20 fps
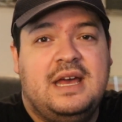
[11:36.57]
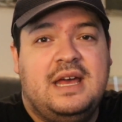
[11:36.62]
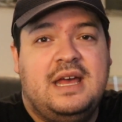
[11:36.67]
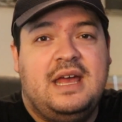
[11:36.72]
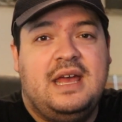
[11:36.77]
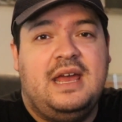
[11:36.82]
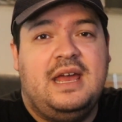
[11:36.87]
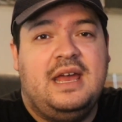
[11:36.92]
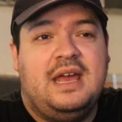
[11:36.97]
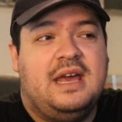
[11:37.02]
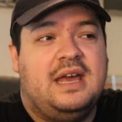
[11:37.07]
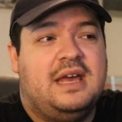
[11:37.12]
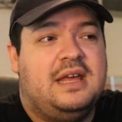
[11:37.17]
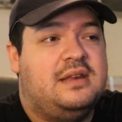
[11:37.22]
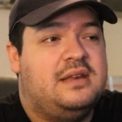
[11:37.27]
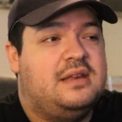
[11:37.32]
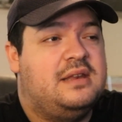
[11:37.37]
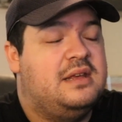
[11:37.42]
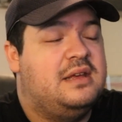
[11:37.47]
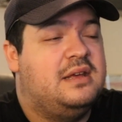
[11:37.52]

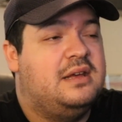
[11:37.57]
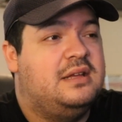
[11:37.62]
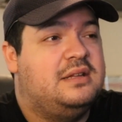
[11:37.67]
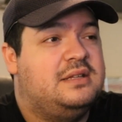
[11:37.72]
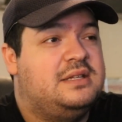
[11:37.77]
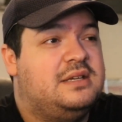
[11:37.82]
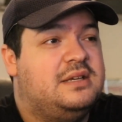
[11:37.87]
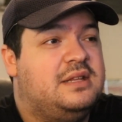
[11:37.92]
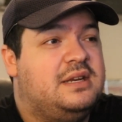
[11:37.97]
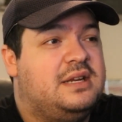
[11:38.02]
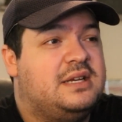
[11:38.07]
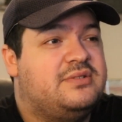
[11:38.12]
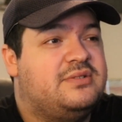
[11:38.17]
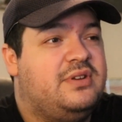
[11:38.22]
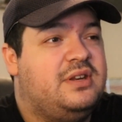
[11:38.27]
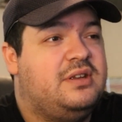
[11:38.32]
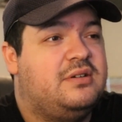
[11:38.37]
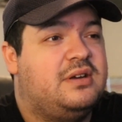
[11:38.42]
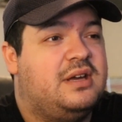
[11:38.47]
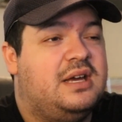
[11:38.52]
And until the next
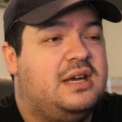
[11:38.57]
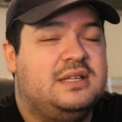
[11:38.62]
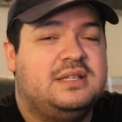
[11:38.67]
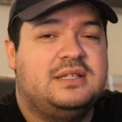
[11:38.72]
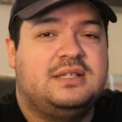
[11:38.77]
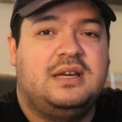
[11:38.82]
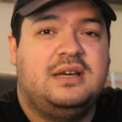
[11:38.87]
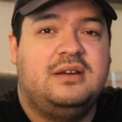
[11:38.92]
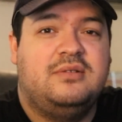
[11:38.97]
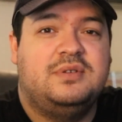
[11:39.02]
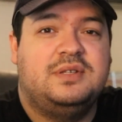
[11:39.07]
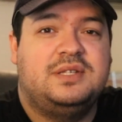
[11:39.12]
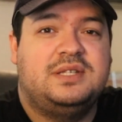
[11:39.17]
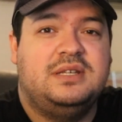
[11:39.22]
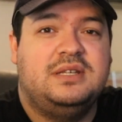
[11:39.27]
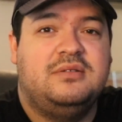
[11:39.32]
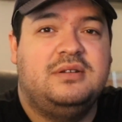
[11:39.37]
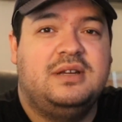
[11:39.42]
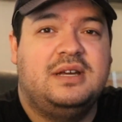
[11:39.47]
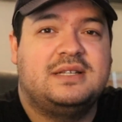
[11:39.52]
video, guys, I will
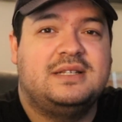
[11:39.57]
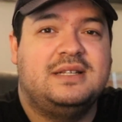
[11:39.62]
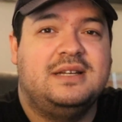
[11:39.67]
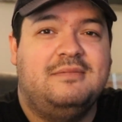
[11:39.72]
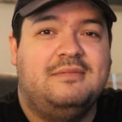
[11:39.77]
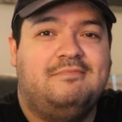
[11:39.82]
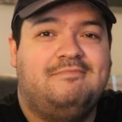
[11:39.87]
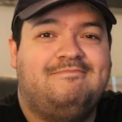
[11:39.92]
see you next time.